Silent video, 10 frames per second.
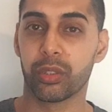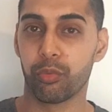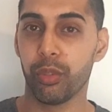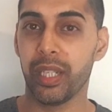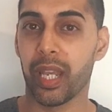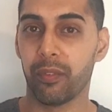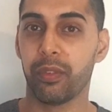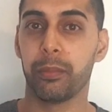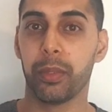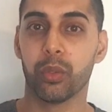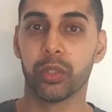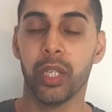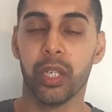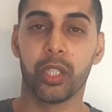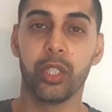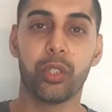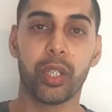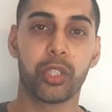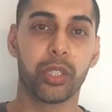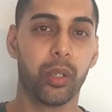some really heavy meals. You need to
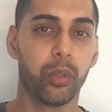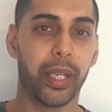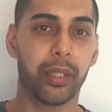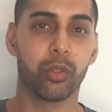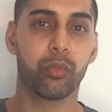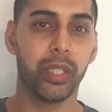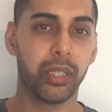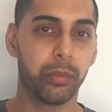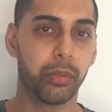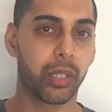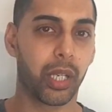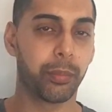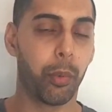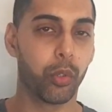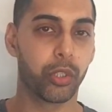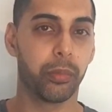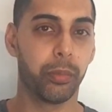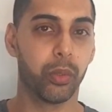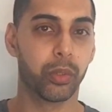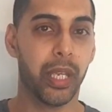actually go down to reasonable sized portion
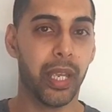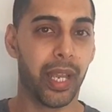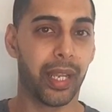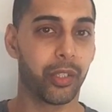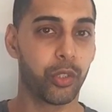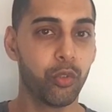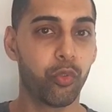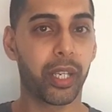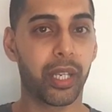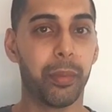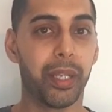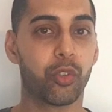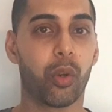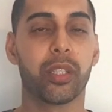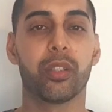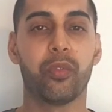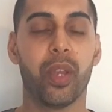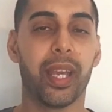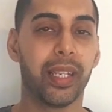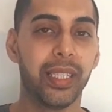meals. And I do recommend trying to
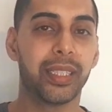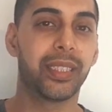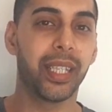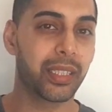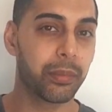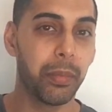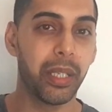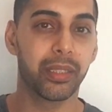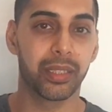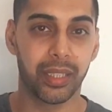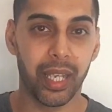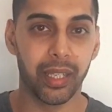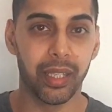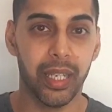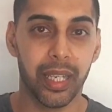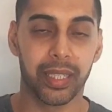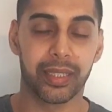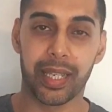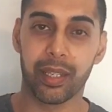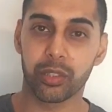fit at least six meals a day. It
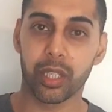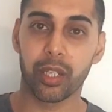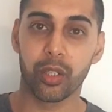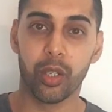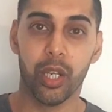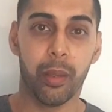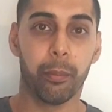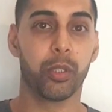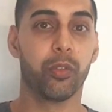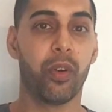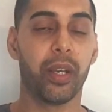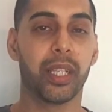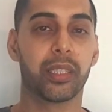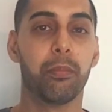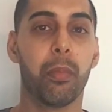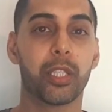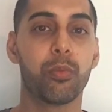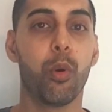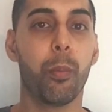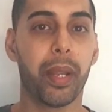sounds like a lot, but you'll find that it's much
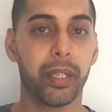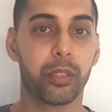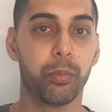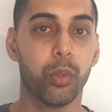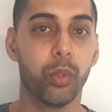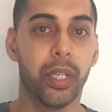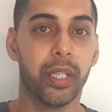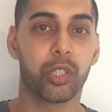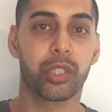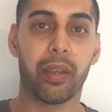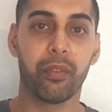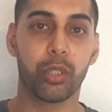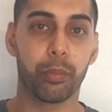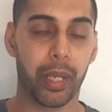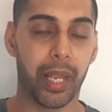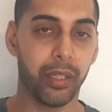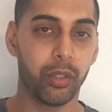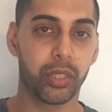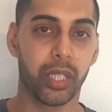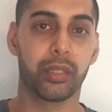more manageable just having to plan out your
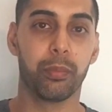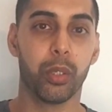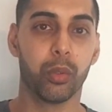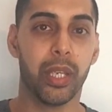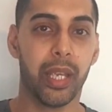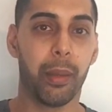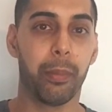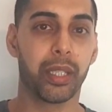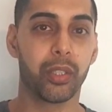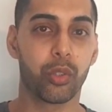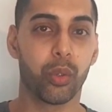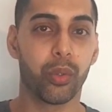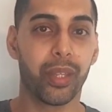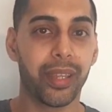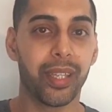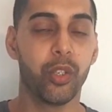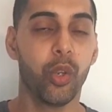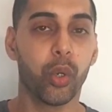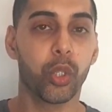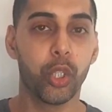six meals and making sure that they're
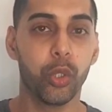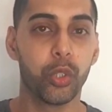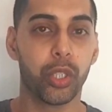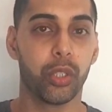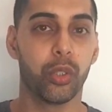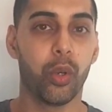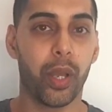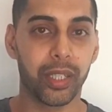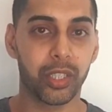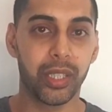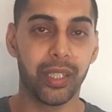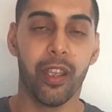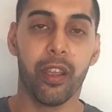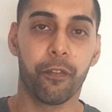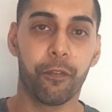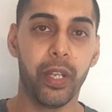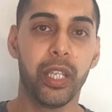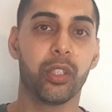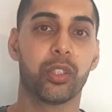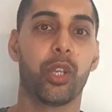not huge and you're not actually
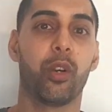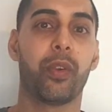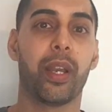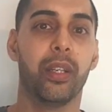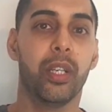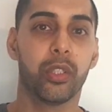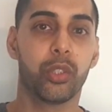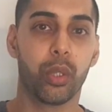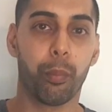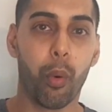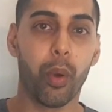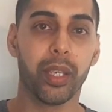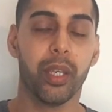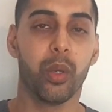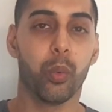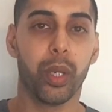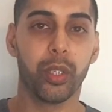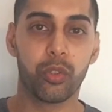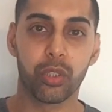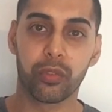filling yourself out to the point where
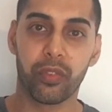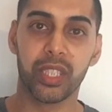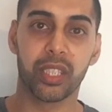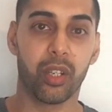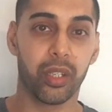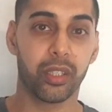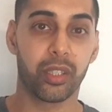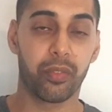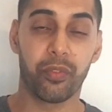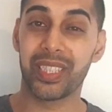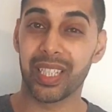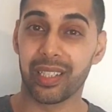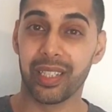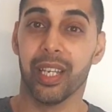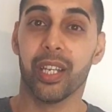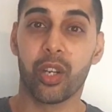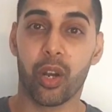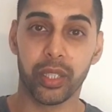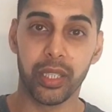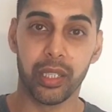you just physically physically
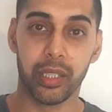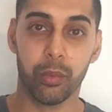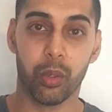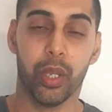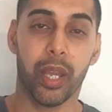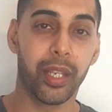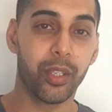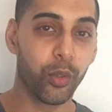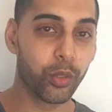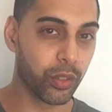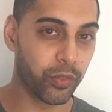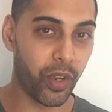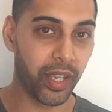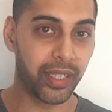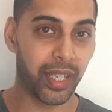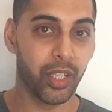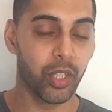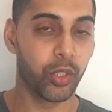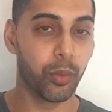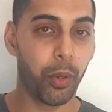can't eat anymore. And you'll also find that
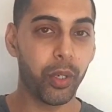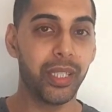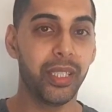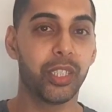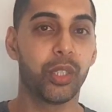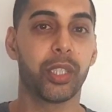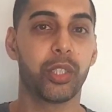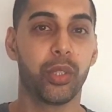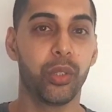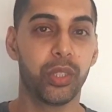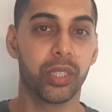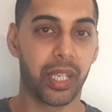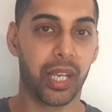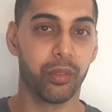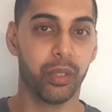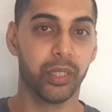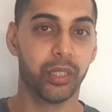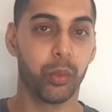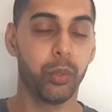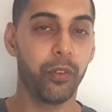your body needs to actually use these calories.
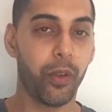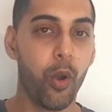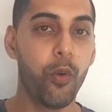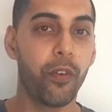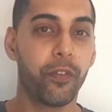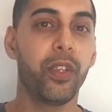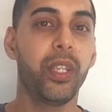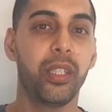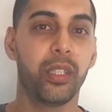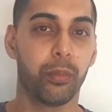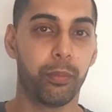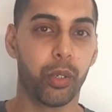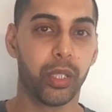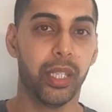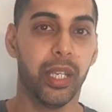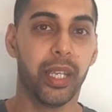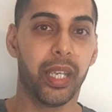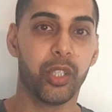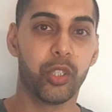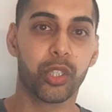So when you're overfeeding your body
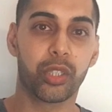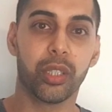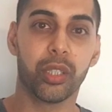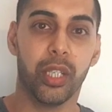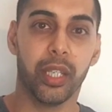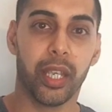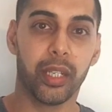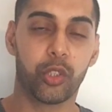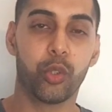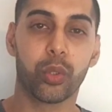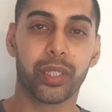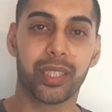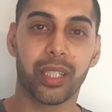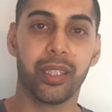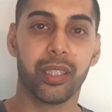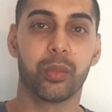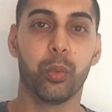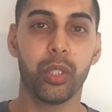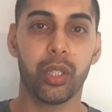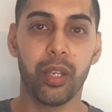in just a, in shorter settings,
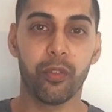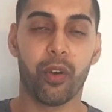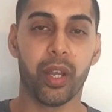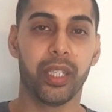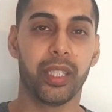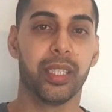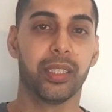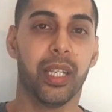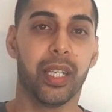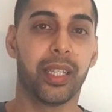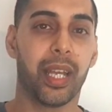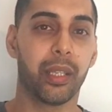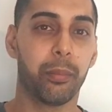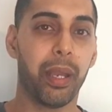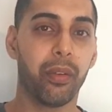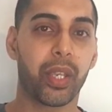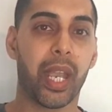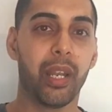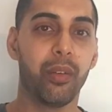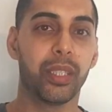what you're then finding is that the amount of
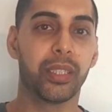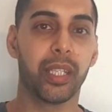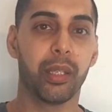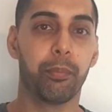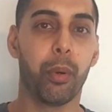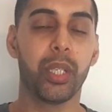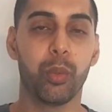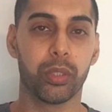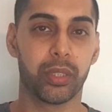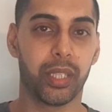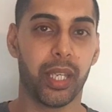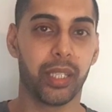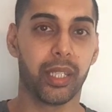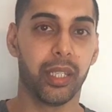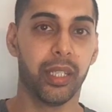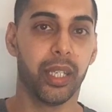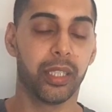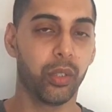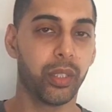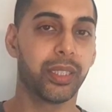calories that your body wants to take in
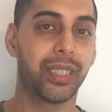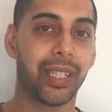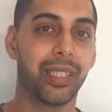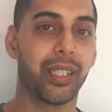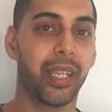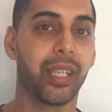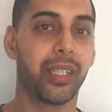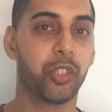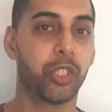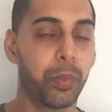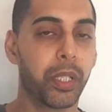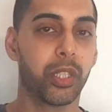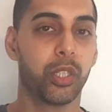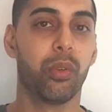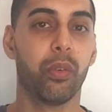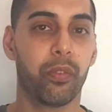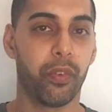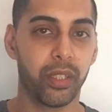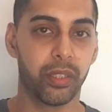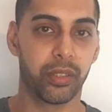is not going to exactly take in just because you've
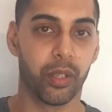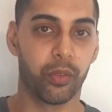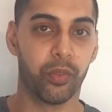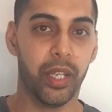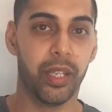overfed yourself.